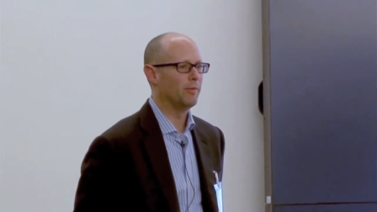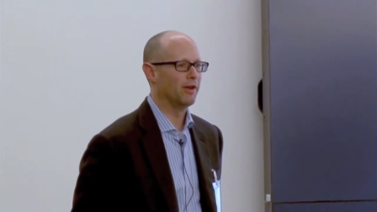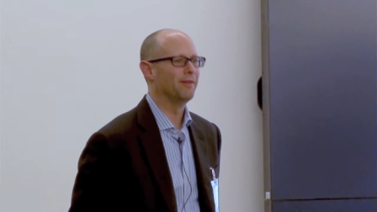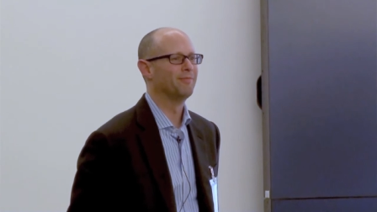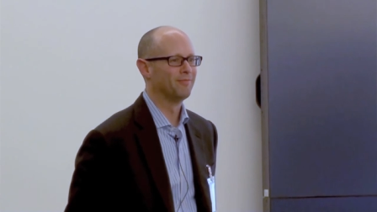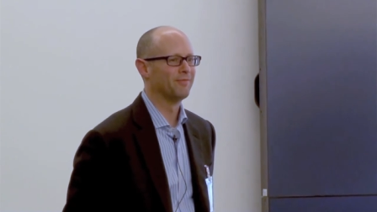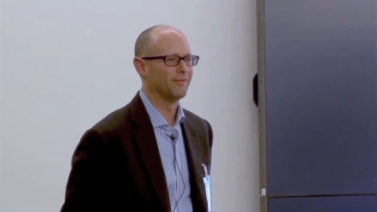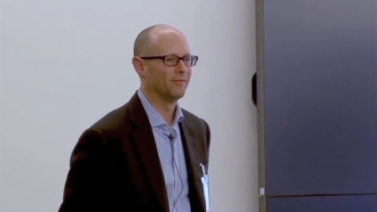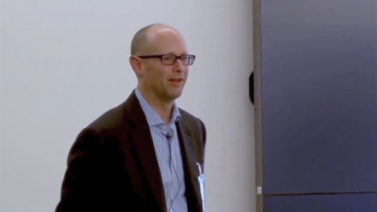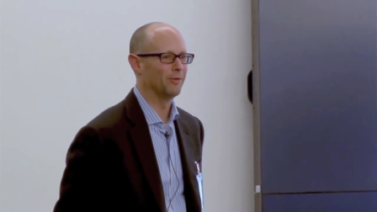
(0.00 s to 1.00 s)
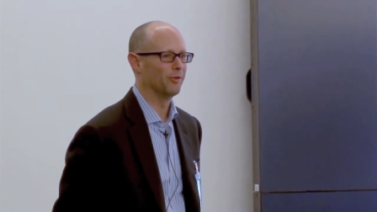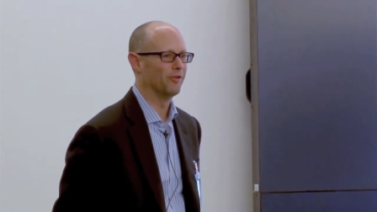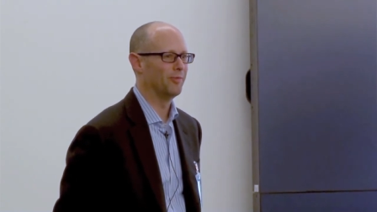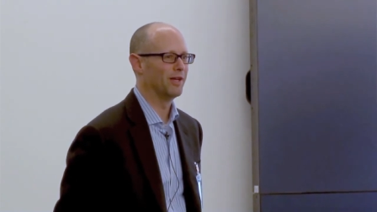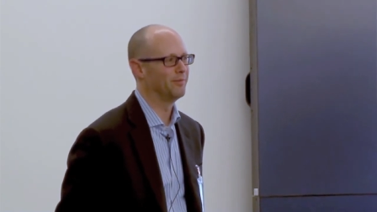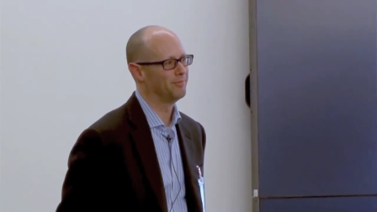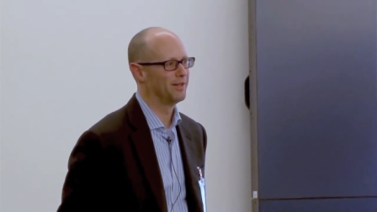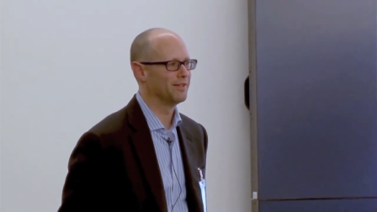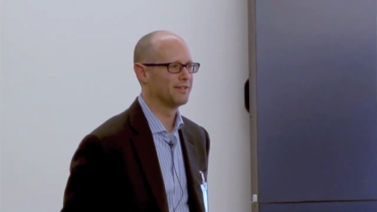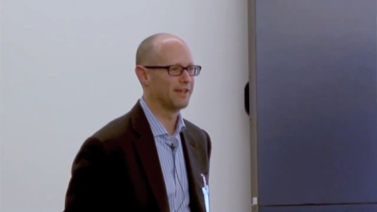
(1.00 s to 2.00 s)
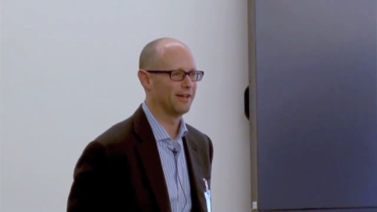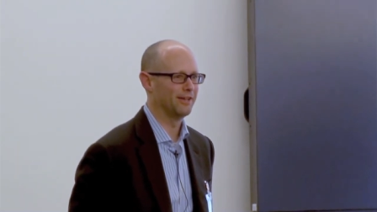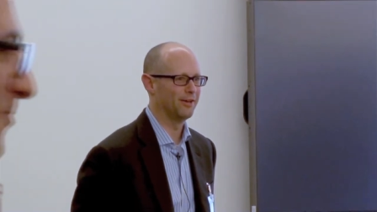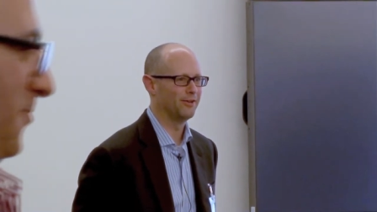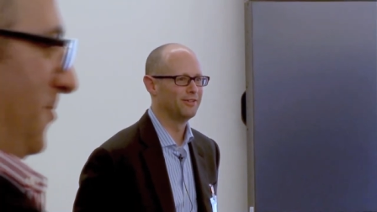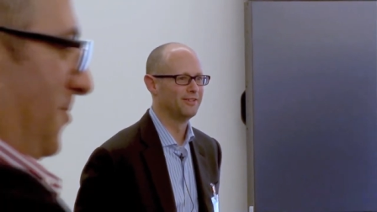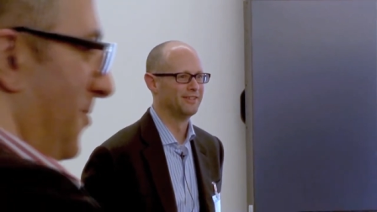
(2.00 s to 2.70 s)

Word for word: maybe it would have been, but sadly, no.